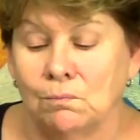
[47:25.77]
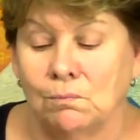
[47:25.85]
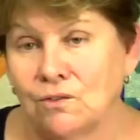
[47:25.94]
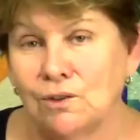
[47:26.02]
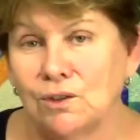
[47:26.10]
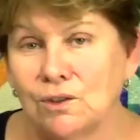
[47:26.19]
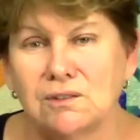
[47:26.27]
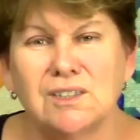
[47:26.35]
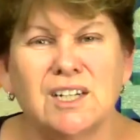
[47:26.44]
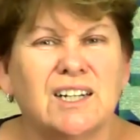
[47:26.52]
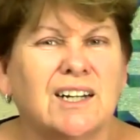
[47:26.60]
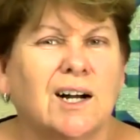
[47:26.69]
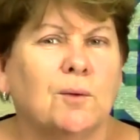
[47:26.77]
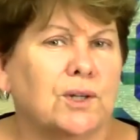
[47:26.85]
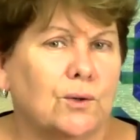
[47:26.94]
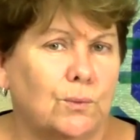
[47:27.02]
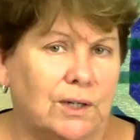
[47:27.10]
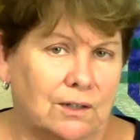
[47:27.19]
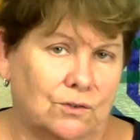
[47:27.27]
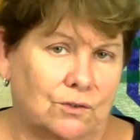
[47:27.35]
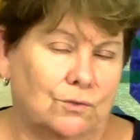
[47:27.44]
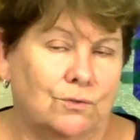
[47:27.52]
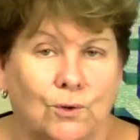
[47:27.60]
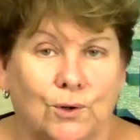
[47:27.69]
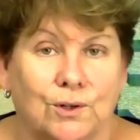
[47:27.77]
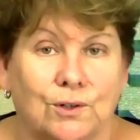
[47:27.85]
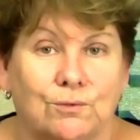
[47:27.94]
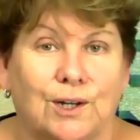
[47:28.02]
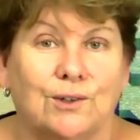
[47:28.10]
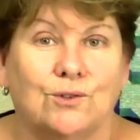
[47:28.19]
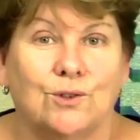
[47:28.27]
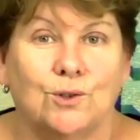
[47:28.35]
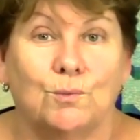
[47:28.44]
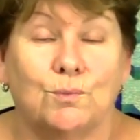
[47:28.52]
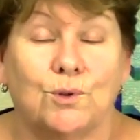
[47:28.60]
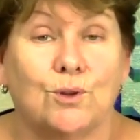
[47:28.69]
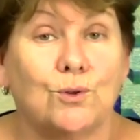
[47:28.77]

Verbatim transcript: So look, in a couple of weeks for FlossTube